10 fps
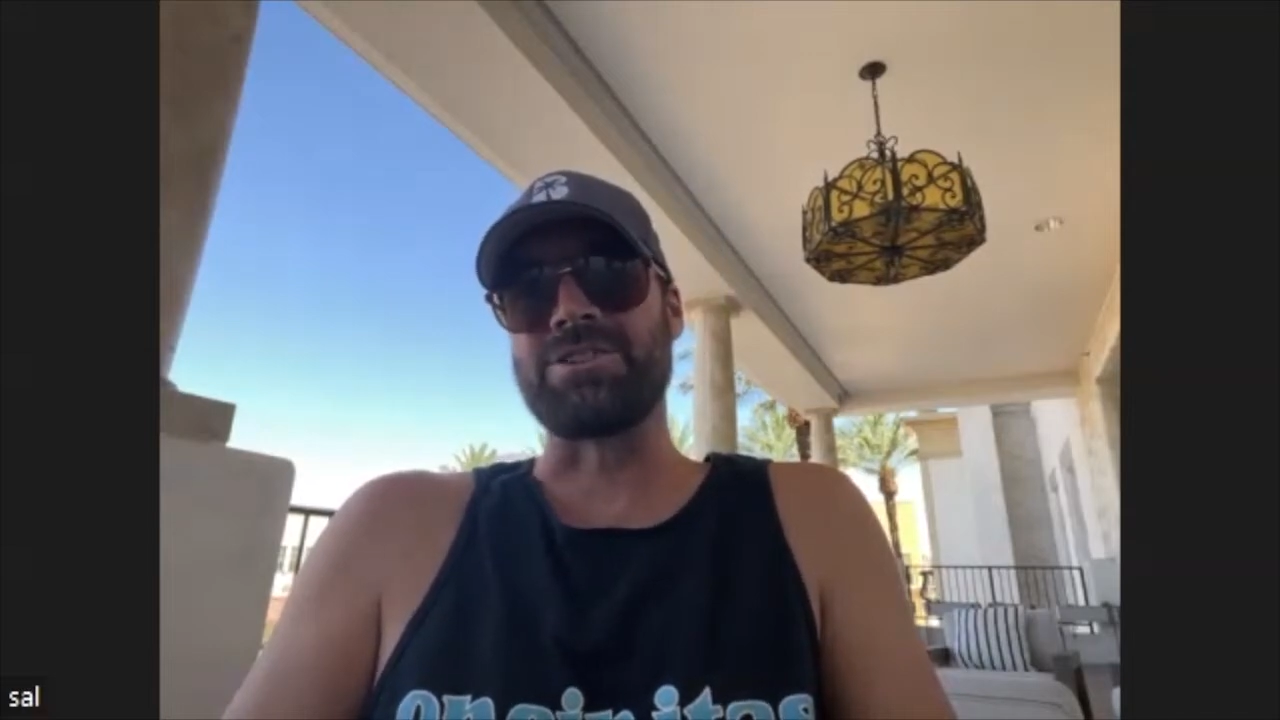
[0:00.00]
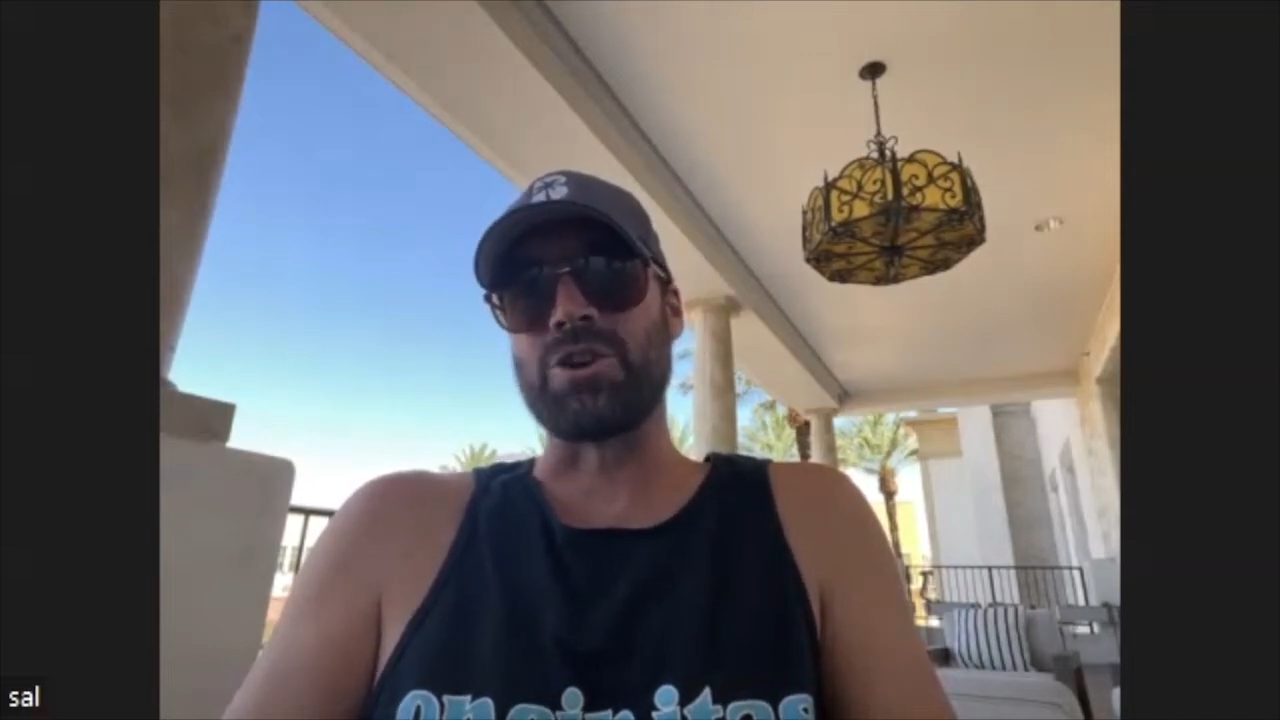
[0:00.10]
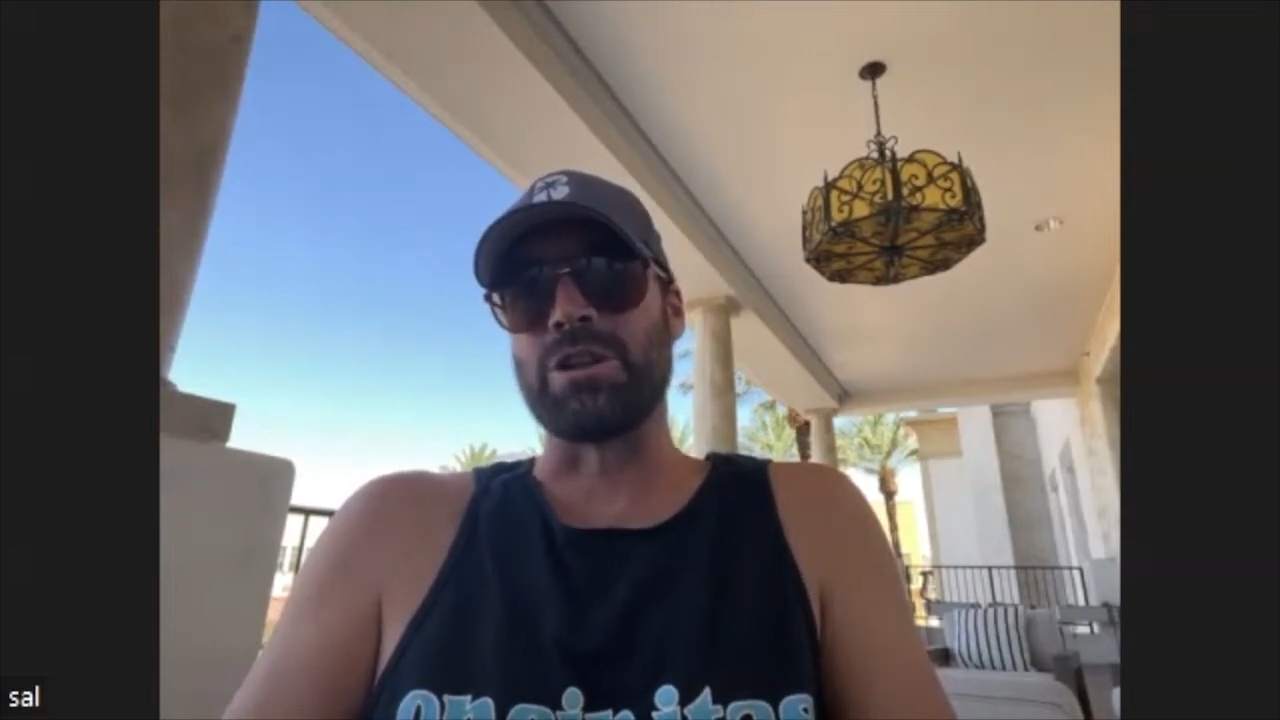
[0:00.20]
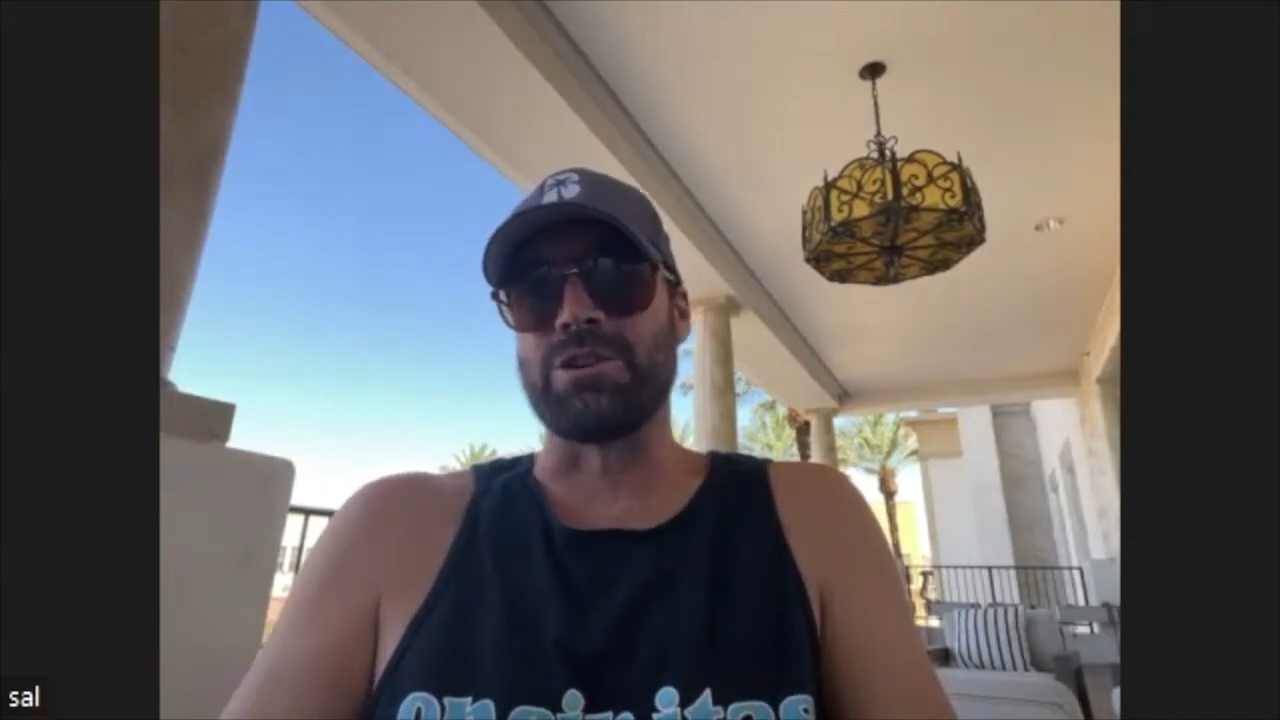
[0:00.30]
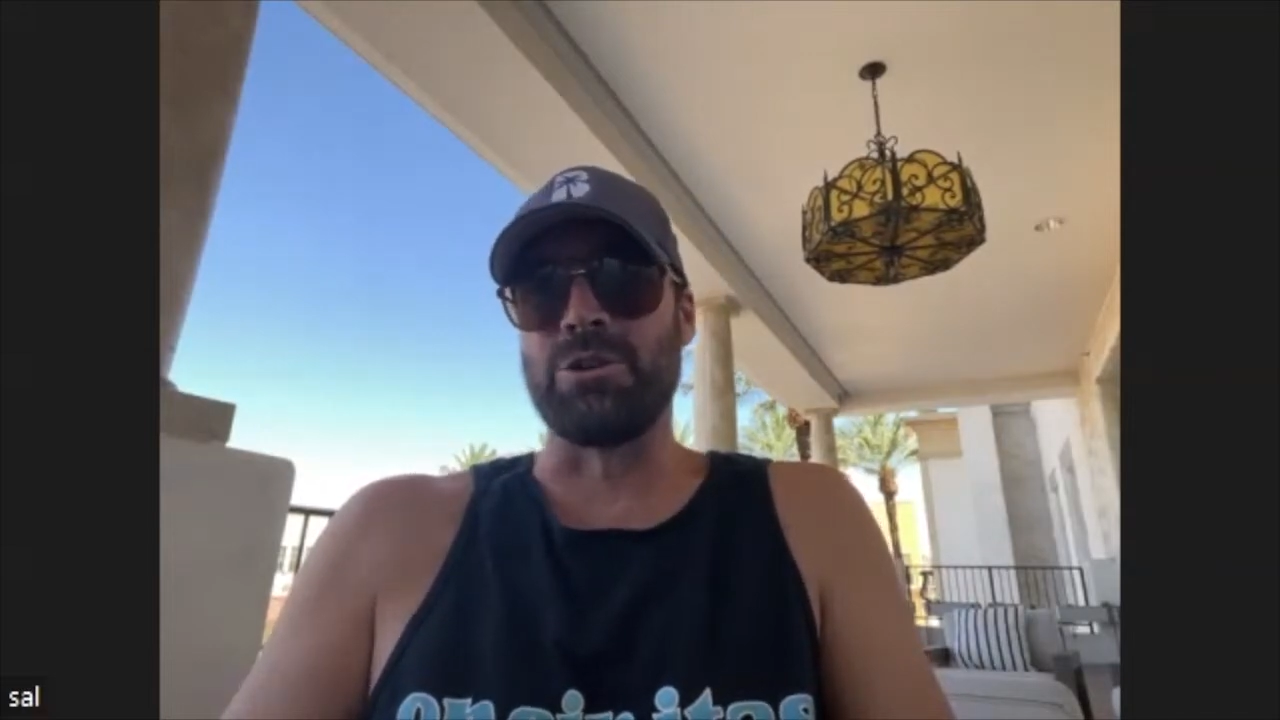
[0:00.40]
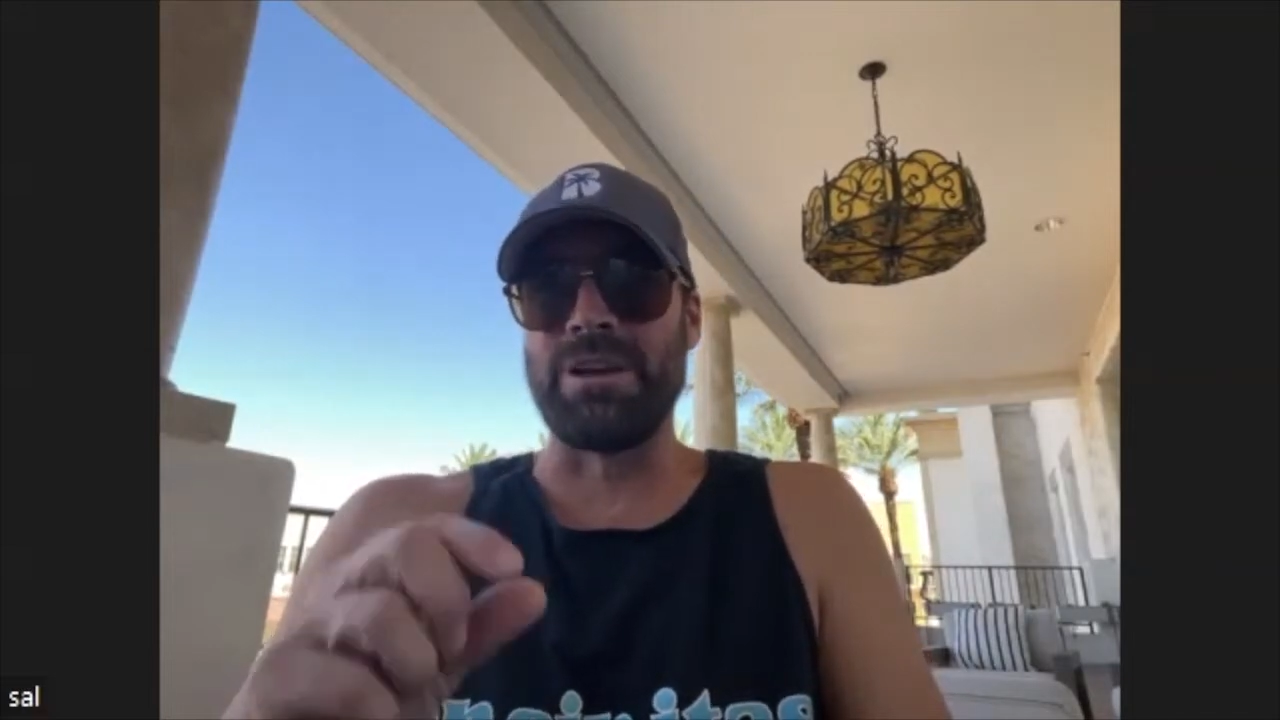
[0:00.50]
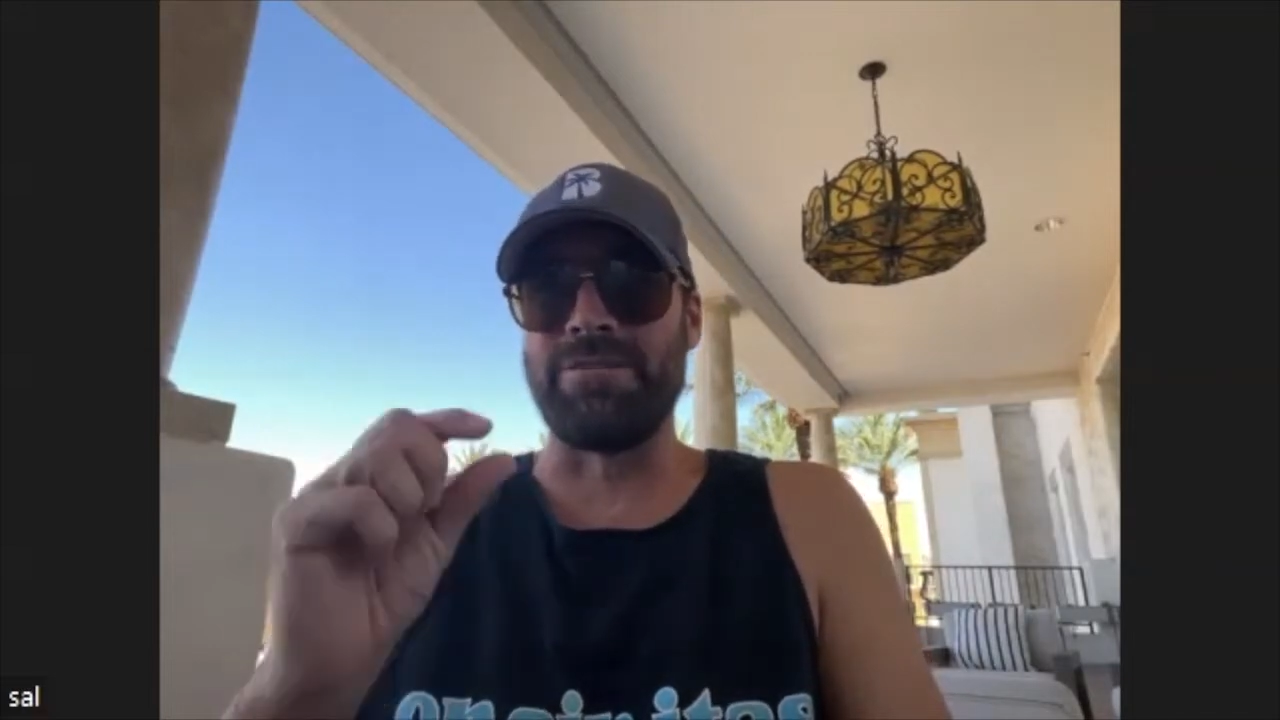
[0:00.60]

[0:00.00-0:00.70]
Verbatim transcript: start a little bit